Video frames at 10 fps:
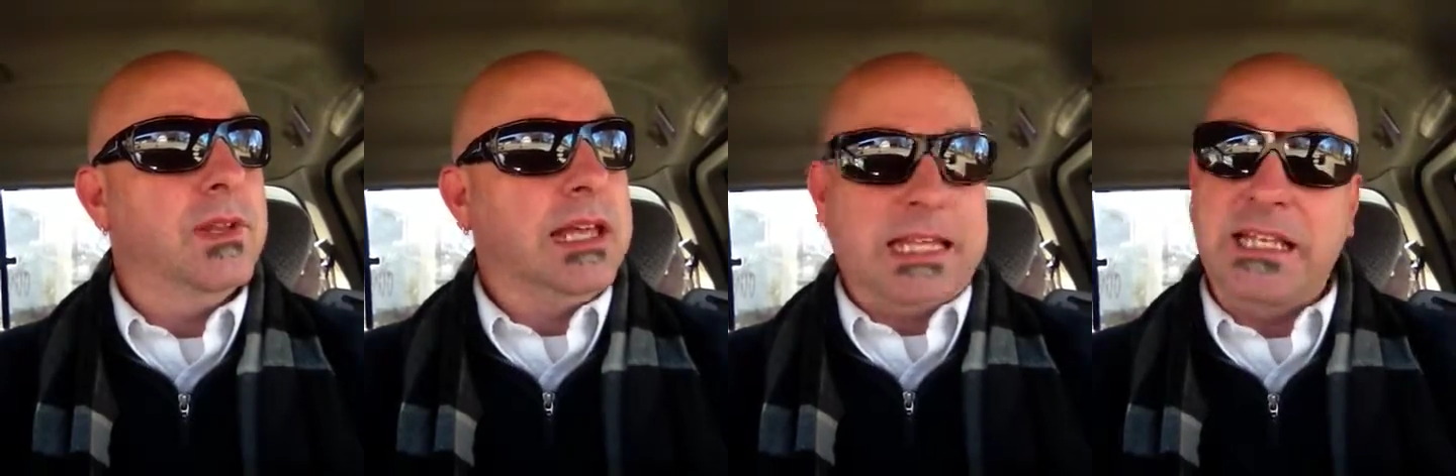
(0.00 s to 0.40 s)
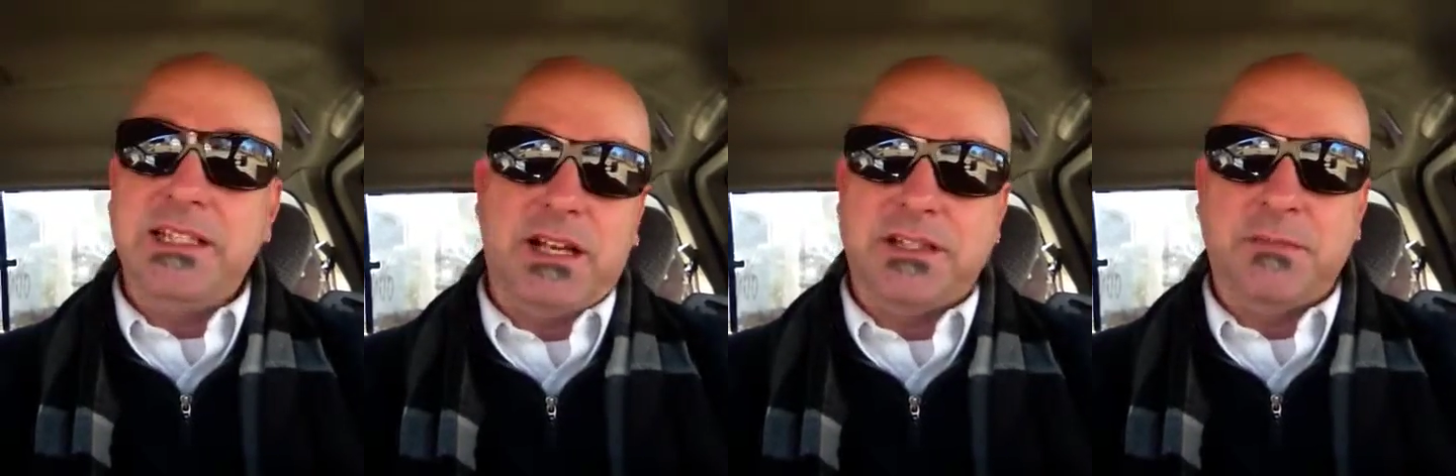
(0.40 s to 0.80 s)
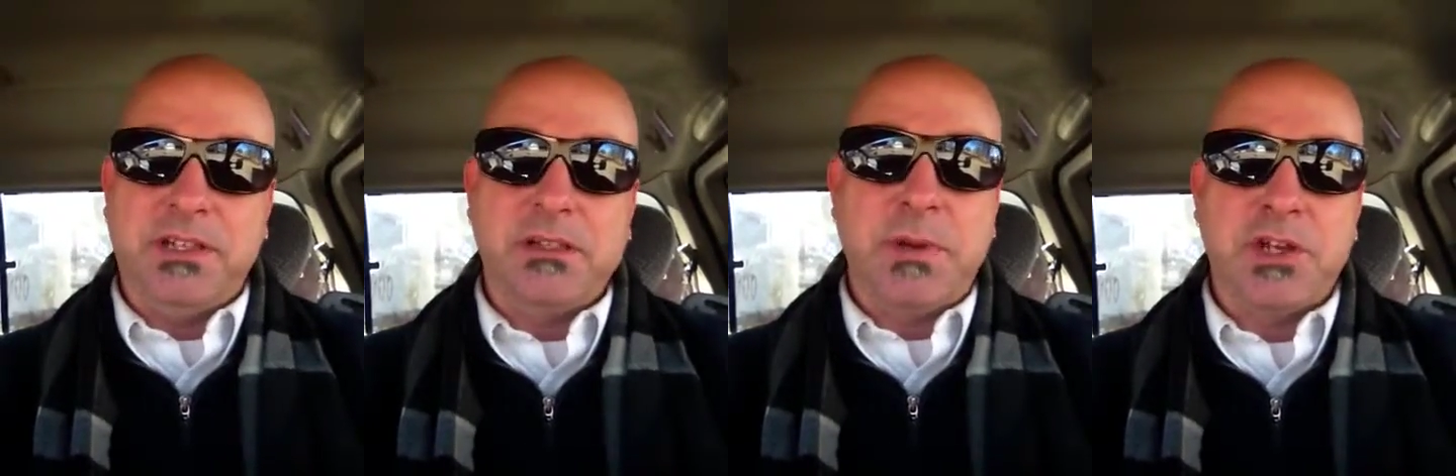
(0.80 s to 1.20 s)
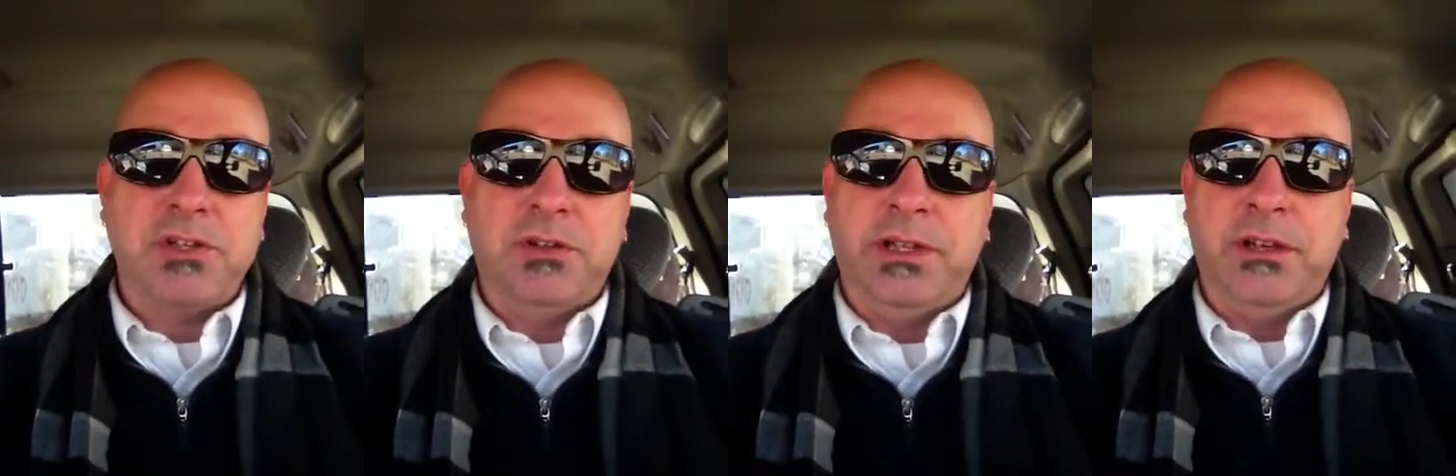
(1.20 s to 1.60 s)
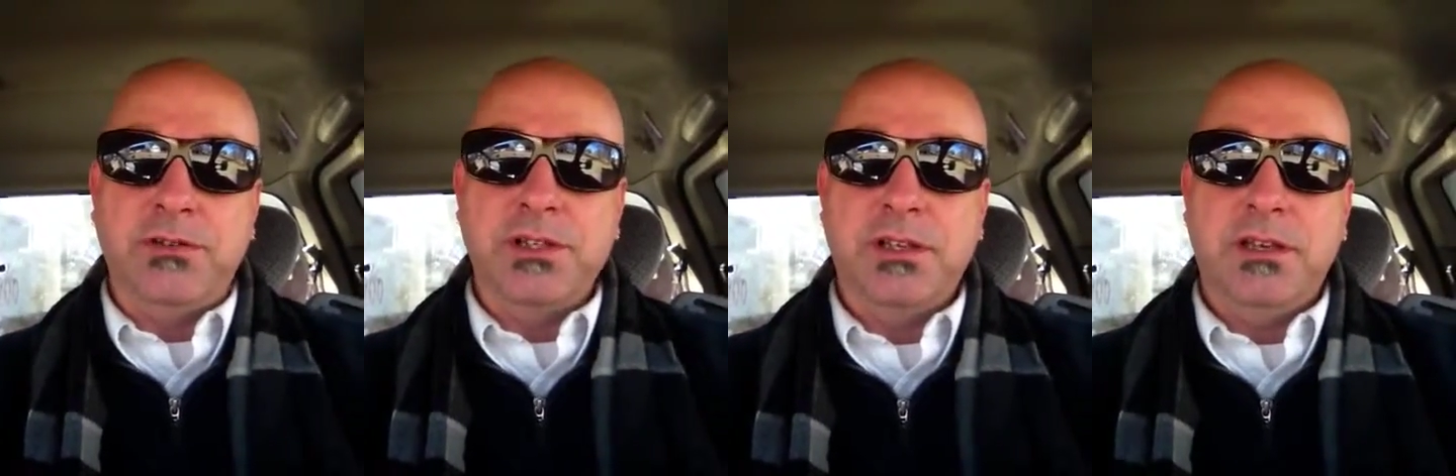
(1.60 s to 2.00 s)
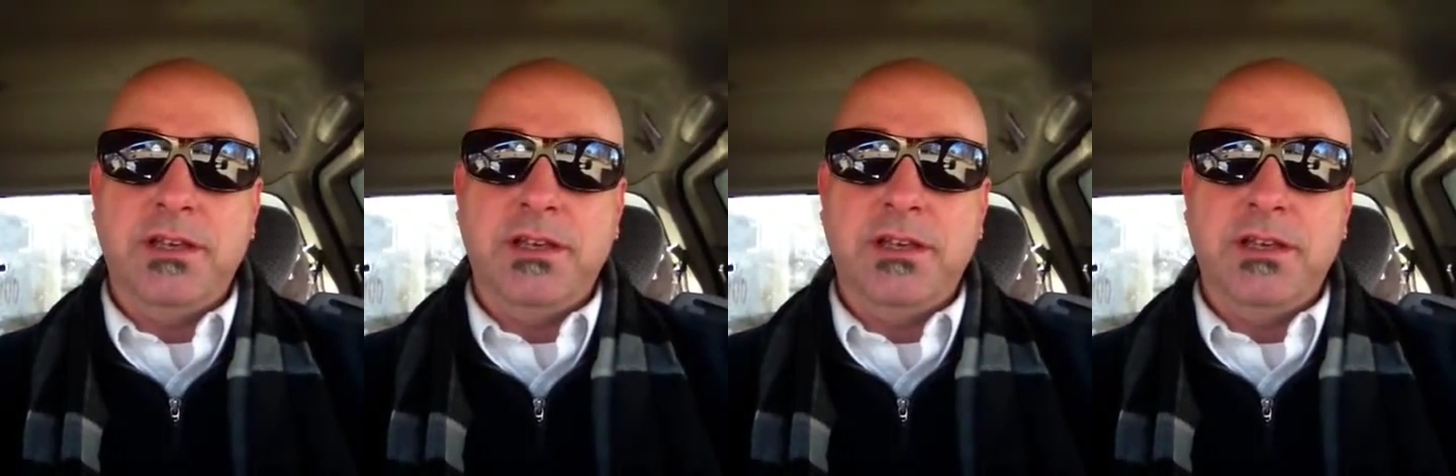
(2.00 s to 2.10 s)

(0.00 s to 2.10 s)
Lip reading: I think, saw something special in leaders.